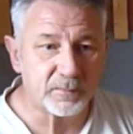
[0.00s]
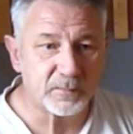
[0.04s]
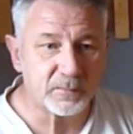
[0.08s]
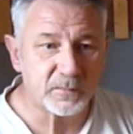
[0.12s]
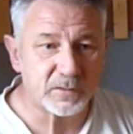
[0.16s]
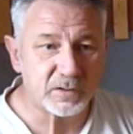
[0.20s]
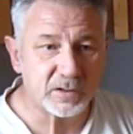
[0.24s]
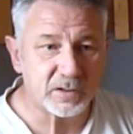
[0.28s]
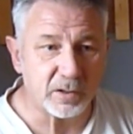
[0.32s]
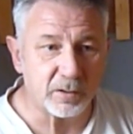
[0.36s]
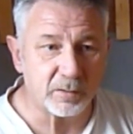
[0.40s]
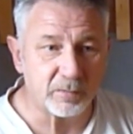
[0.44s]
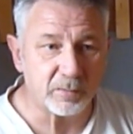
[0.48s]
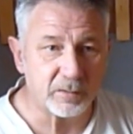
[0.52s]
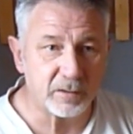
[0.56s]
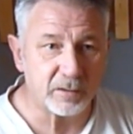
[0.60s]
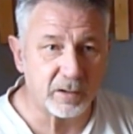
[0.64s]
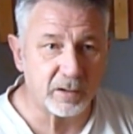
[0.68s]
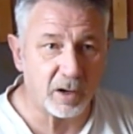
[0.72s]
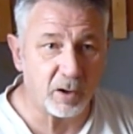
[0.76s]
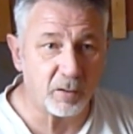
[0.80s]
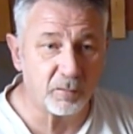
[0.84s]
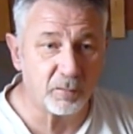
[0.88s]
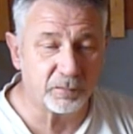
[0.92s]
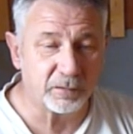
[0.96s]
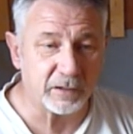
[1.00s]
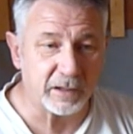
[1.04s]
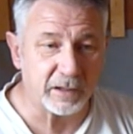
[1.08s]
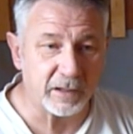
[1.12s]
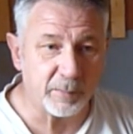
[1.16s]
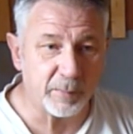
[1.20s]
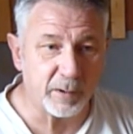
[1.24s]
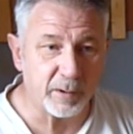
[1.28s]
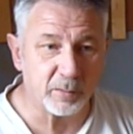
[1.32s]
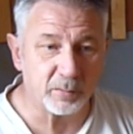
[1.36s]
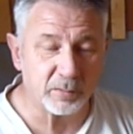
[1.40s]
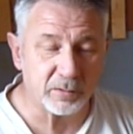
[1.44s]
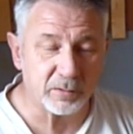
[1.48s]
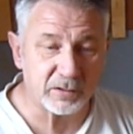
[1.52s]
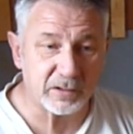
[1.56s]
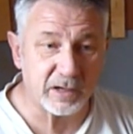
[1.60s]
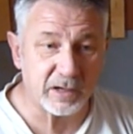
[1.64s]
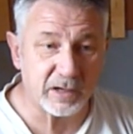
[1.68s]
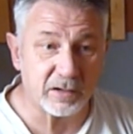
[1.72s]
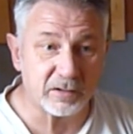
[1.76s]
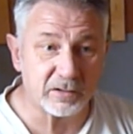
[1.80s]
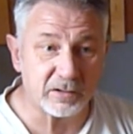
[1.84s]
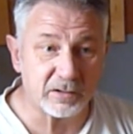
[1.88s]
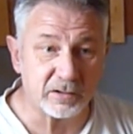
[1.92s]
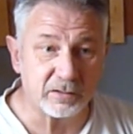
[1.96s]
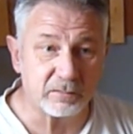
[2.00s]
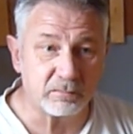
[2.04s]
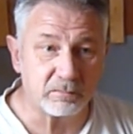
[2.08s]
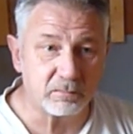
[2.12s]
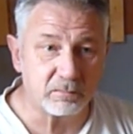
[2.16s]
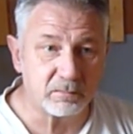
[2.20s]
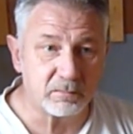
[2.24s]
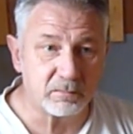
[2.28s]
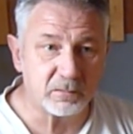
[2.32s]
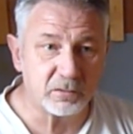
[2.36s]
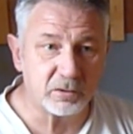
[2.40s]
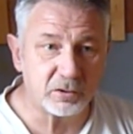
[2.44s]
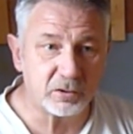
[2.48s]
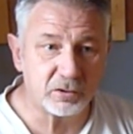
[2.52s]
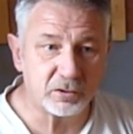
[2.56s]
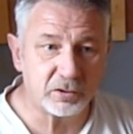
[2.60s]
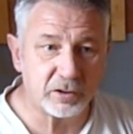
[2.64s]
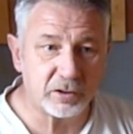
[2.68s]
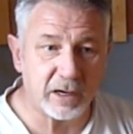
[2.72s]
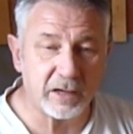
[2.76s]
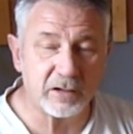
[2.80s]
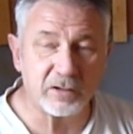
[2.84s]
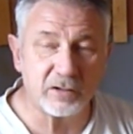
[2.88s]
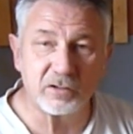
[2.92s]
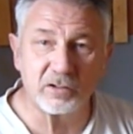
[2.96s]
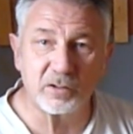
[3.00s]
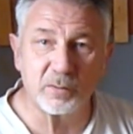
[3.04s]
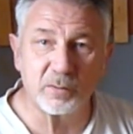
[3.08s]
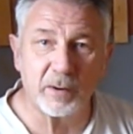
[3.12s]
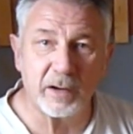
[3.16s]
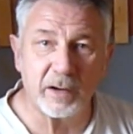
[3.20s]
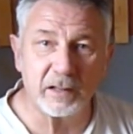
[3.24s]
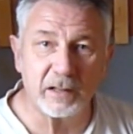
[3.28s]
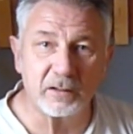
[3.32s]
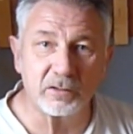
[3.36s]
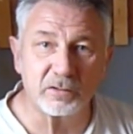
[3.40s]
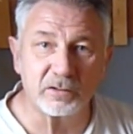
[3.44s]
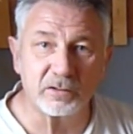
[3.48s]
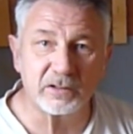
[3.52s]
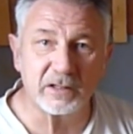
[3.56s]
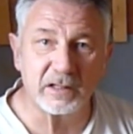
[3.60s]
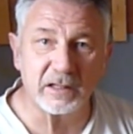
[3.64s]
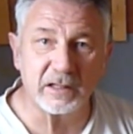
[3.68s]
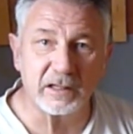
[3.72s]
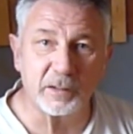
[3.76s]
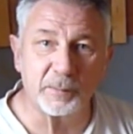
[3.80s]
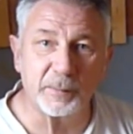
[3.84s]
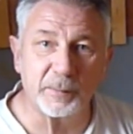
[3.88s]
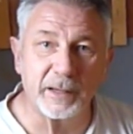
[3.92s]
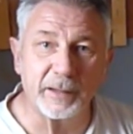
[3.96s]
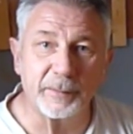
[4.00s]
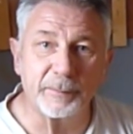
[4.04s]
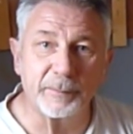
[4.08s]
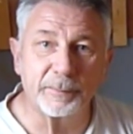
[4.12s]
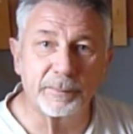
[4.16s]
So hopefully the boat will start to change the way it looks a little bit.